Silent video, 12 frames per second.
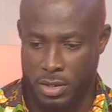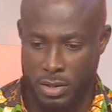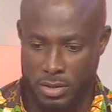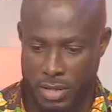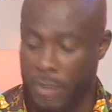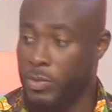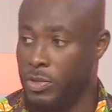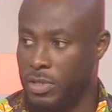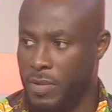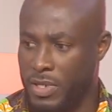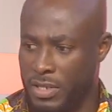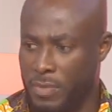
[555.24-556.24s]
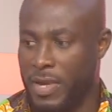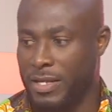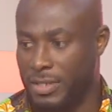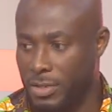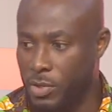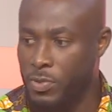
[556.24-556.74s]
some to some extent, but
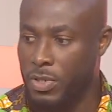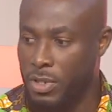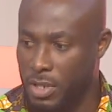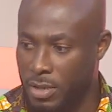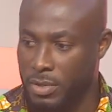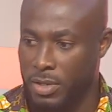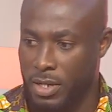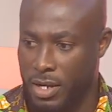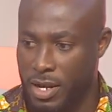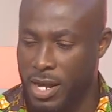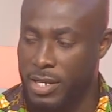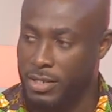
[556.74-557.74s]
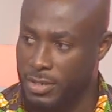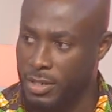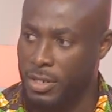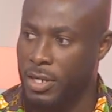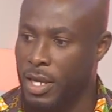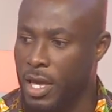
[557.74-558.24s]
still we can clearly
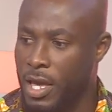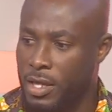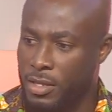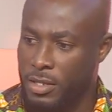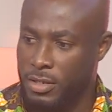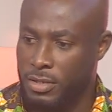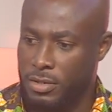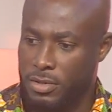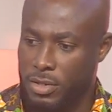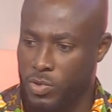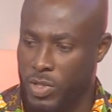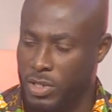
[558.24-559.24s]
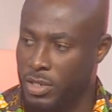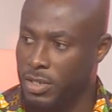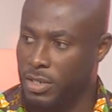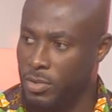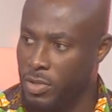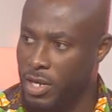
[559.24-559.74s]
see this situation
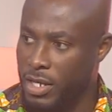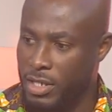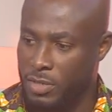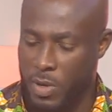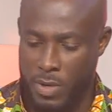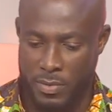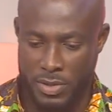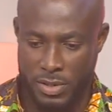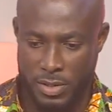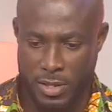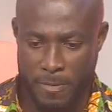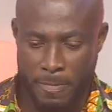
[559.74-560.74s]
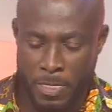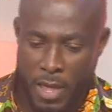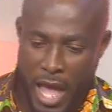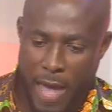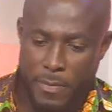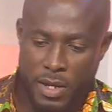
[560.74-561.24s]
is still there, this problem is still there.
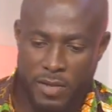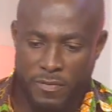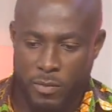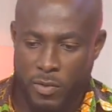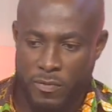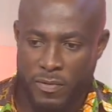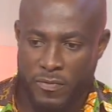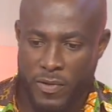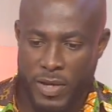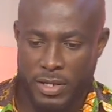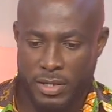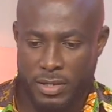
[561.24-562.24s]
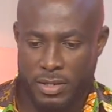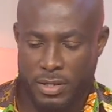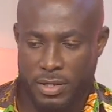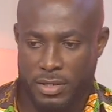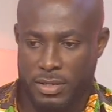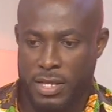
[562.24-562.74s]
I believe moving forward,
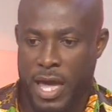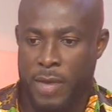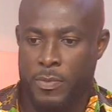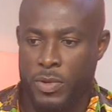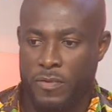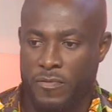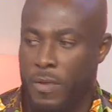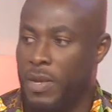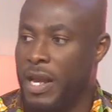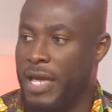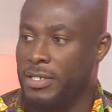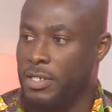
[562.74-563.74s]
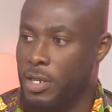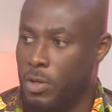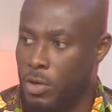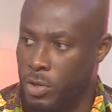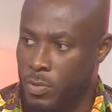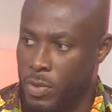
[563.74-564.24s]
it's time we formalize the
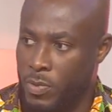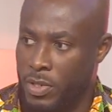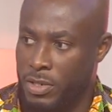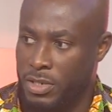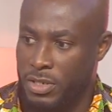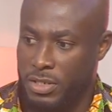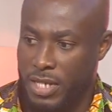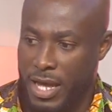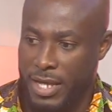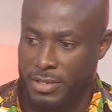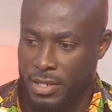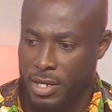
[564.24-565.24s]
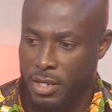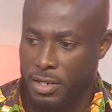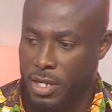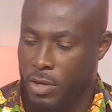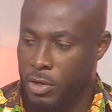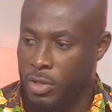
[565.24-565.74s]
economy, we digitize
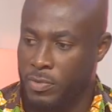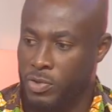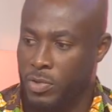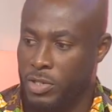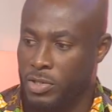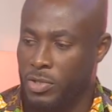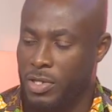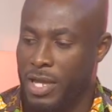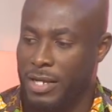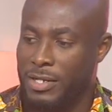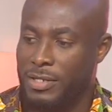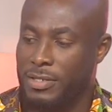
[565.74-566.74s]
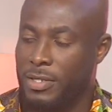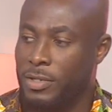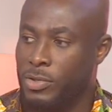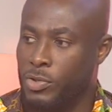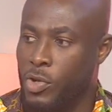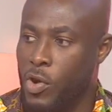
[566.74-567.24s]
the economy to ensure that these
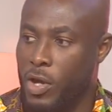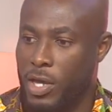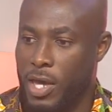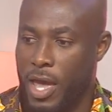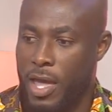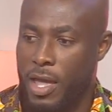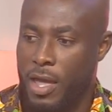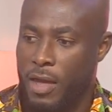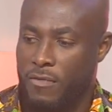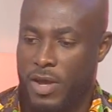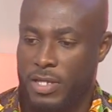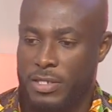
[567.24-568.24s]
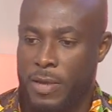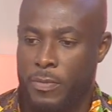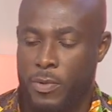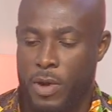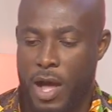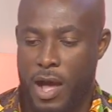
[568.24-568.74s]
things do not occur. For
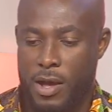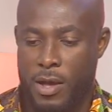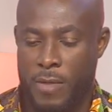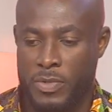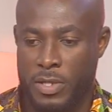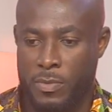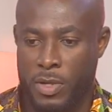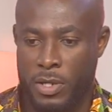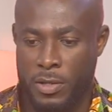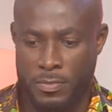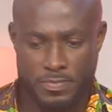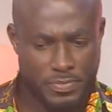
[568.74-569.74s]
example, how come somebody